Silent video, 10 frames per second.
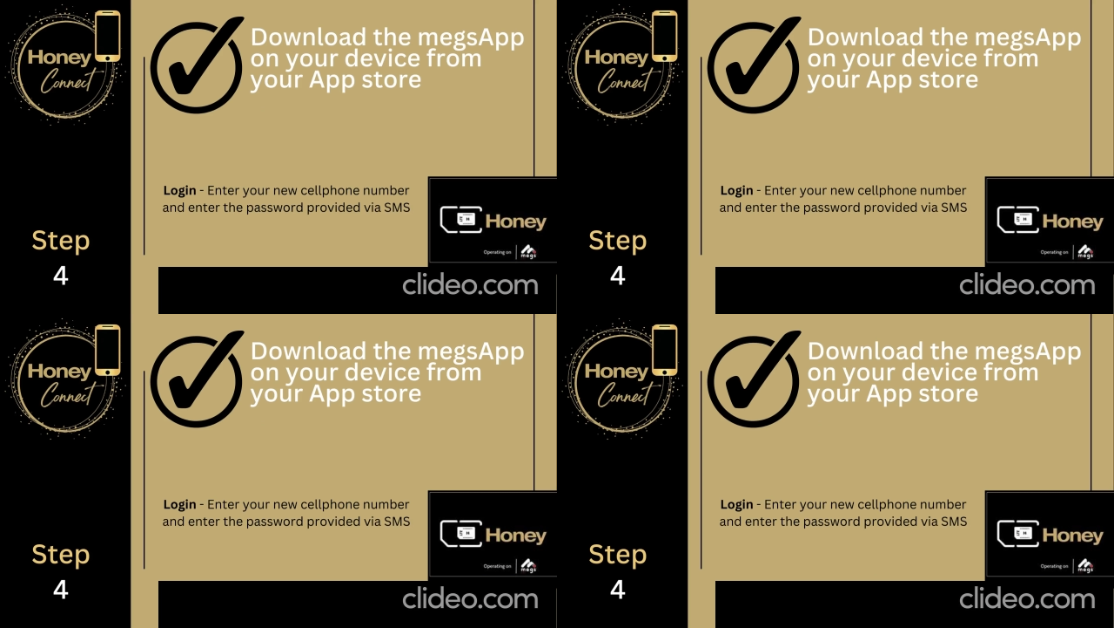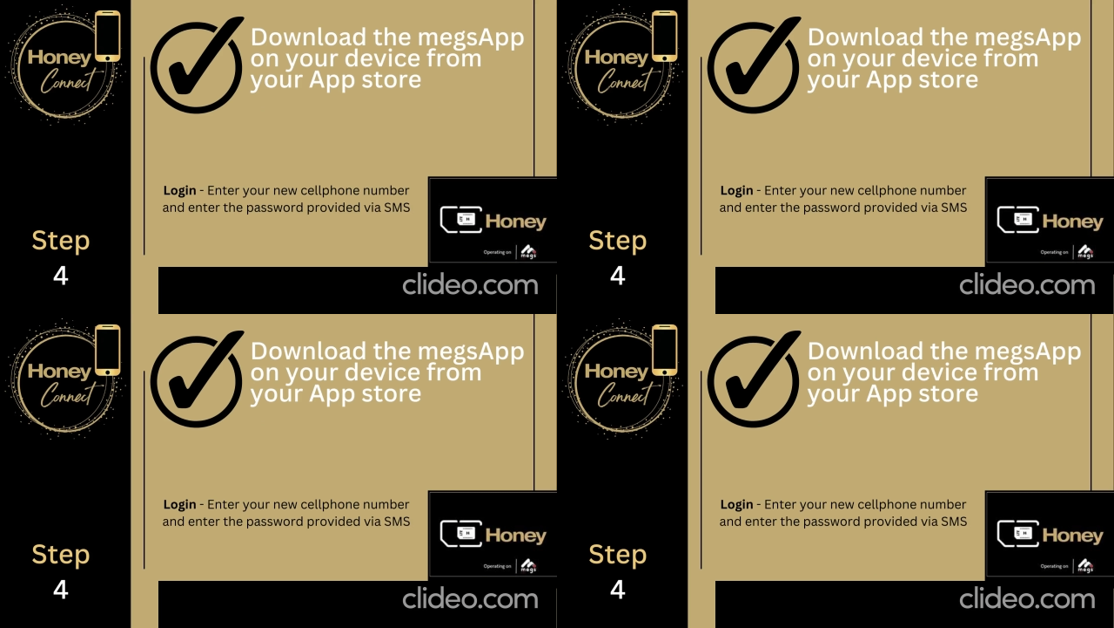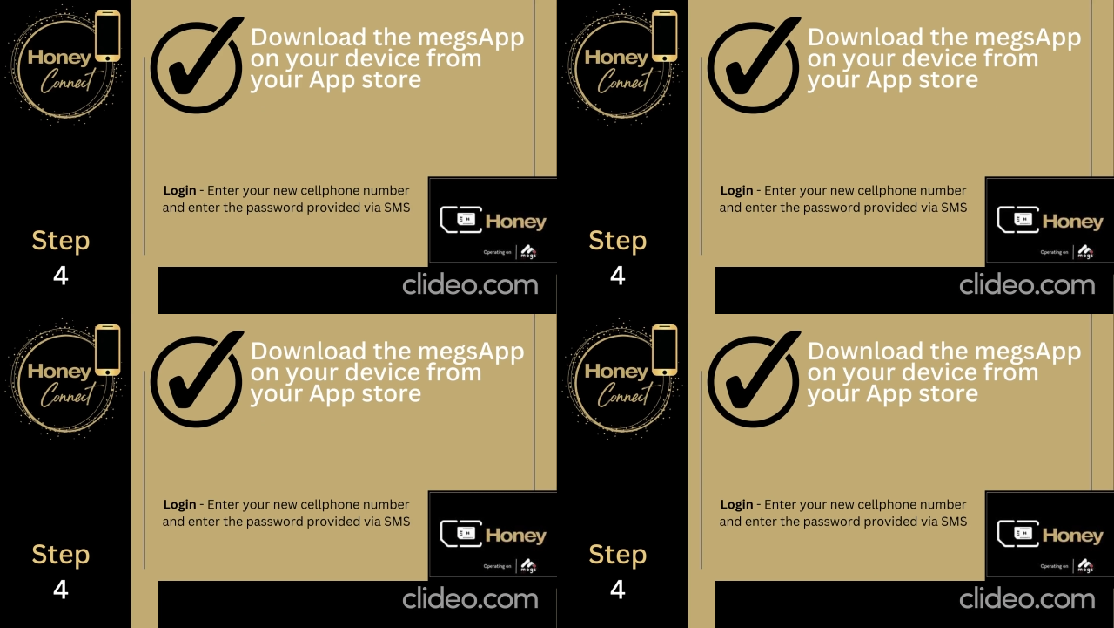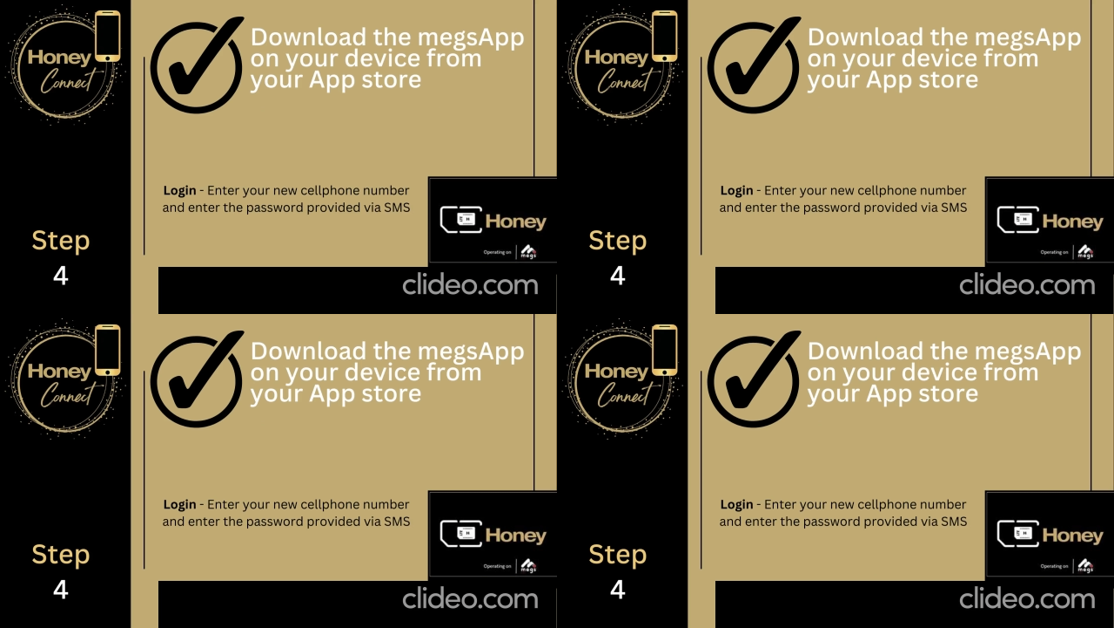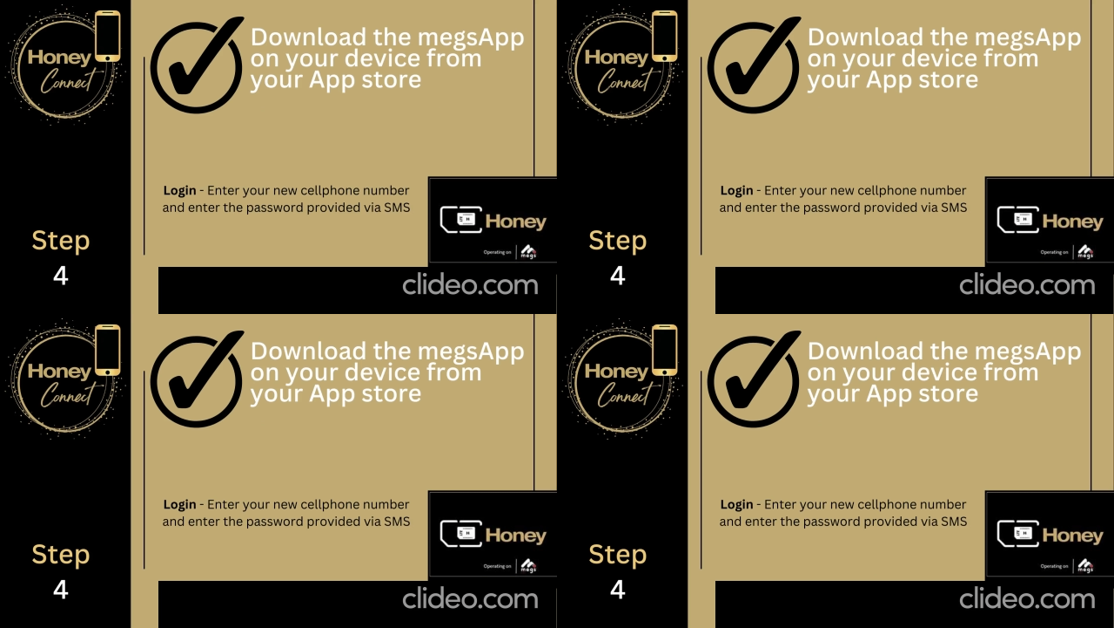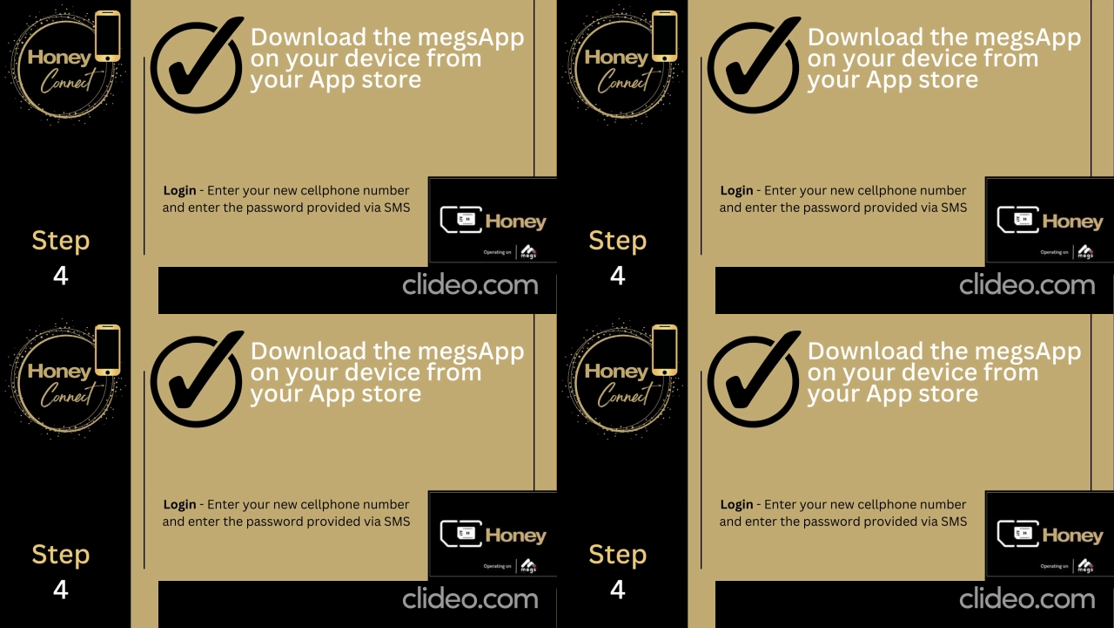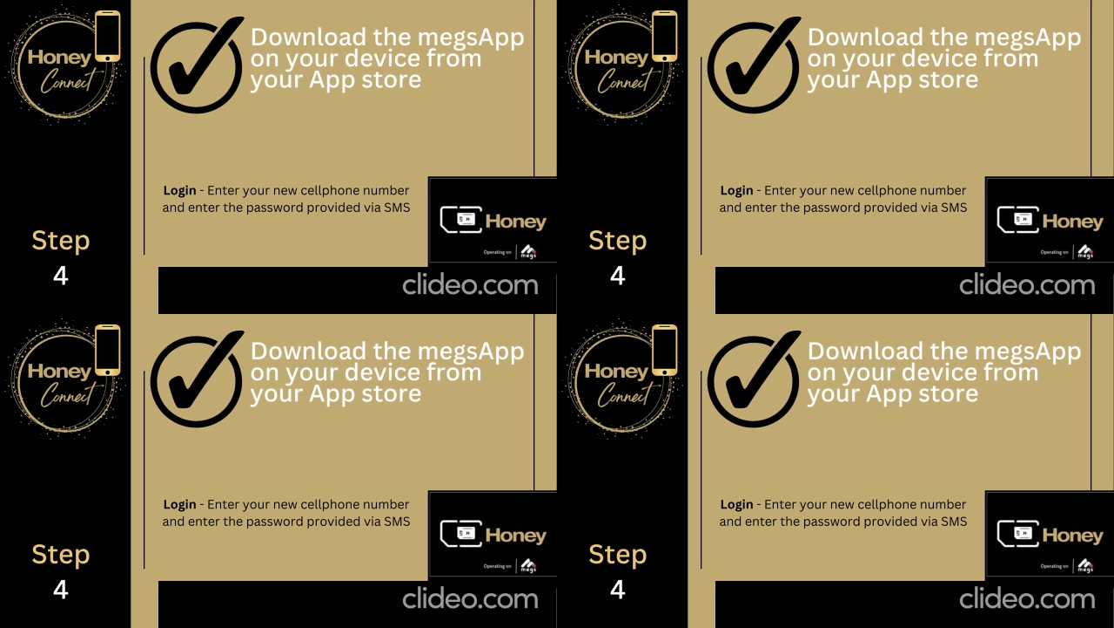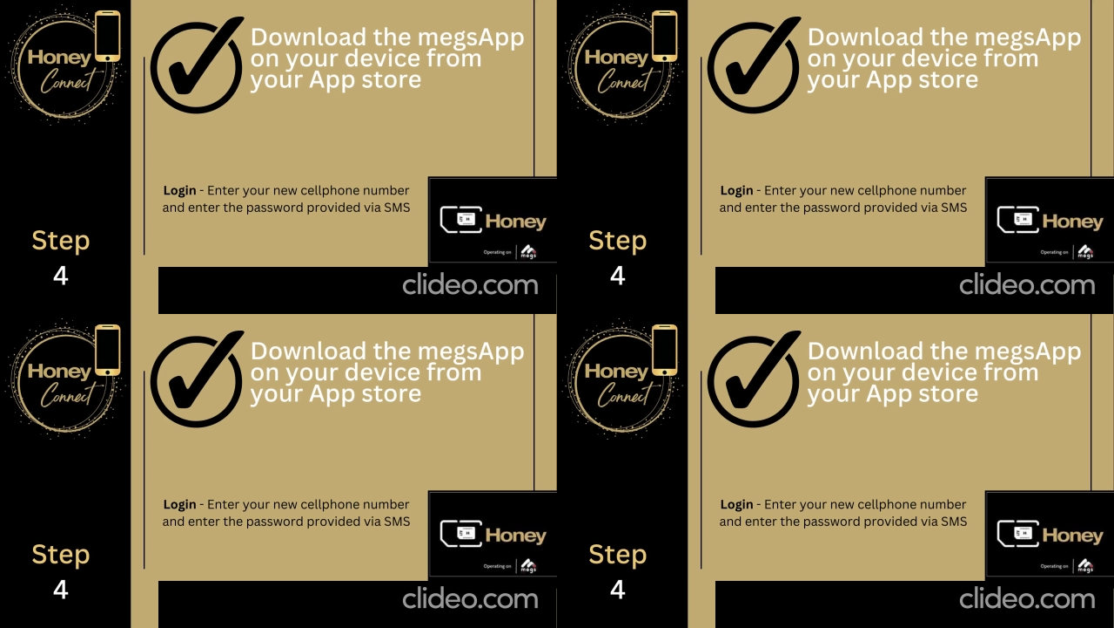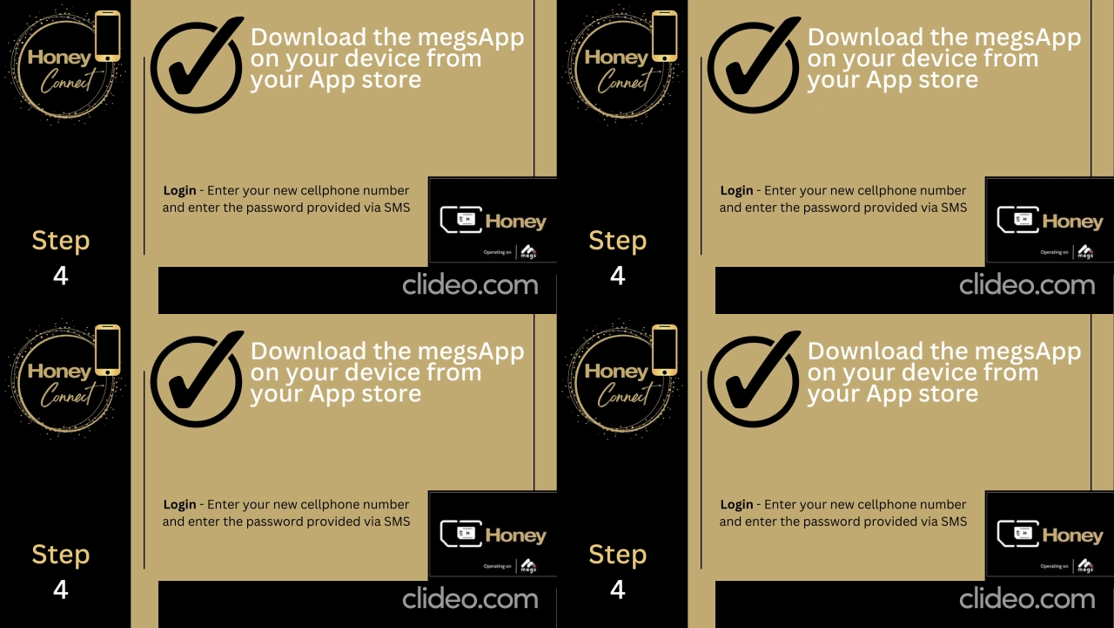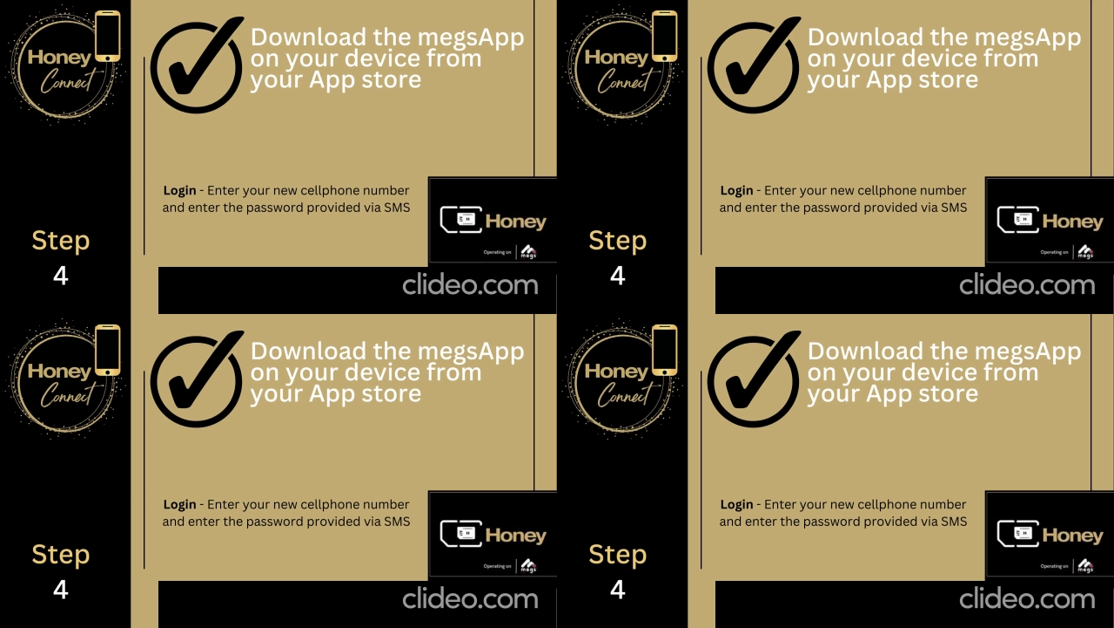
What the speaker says: No face is visible, so there are no lips to read.